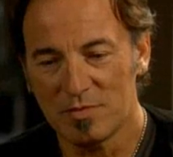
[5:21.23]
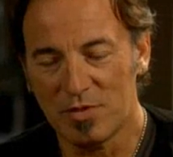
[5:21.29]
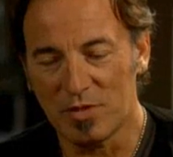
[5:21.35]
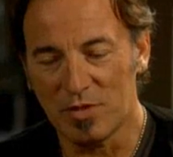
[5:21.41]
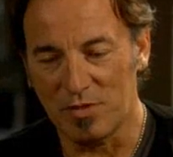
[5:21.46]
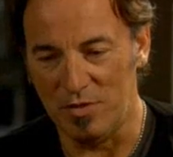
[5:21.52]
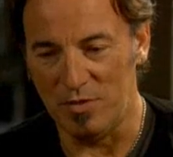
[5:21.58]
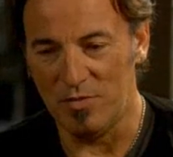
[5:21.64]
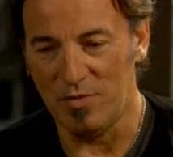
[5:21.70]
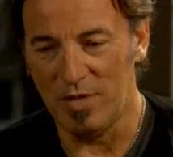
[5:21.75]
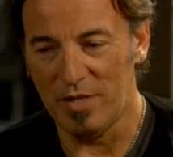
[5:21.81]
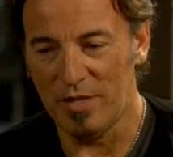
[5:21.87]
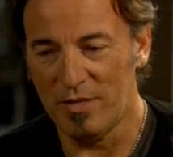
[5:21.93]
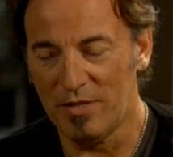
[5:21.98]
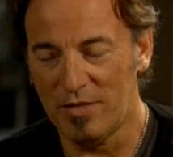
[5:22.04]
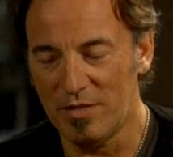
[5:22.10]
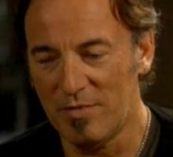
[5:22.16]
It's a good
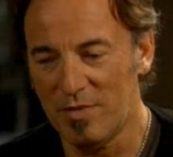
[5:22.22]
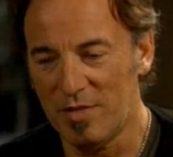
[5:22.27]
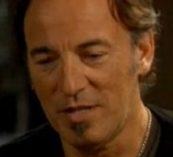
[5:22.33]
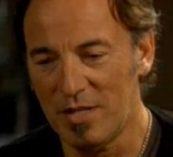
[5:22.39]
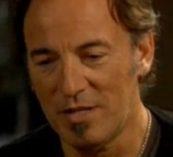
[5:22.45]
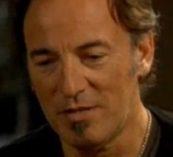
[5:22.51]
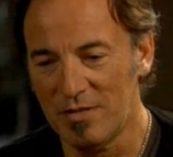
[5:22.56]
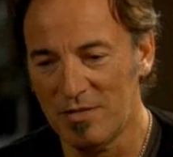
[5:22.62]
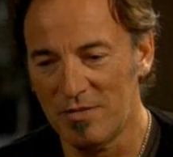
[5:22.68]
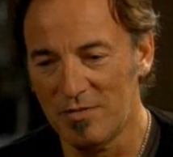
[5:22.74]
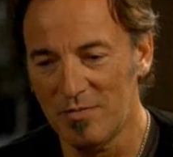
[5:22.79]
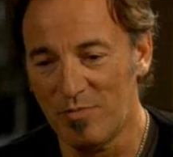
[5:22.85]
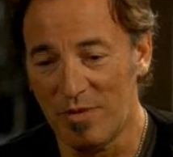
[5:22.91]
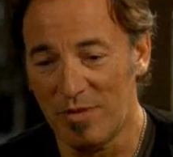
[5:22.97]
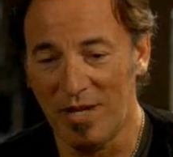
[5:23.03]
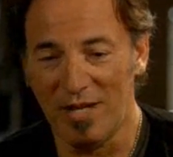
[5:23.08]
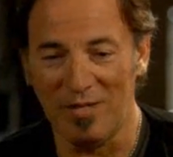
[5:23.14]
question. I mean, I don't know.
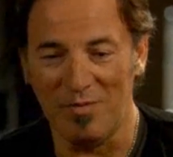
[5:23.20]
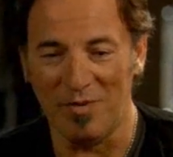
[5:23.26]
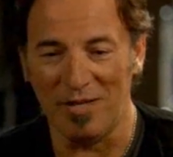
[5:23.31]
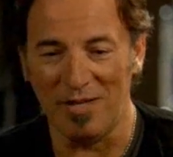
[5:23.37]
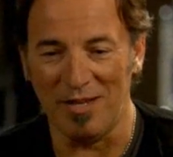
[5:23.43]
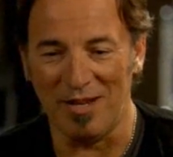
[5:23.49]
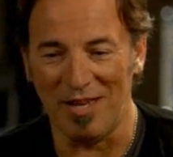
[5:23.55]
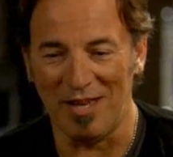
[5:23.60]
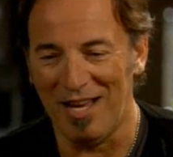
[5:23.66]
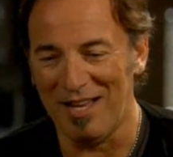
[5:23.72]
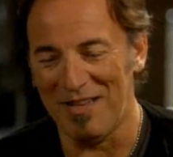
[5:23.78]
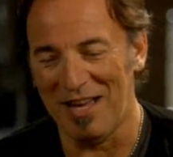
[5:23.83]
Blinded by the Light.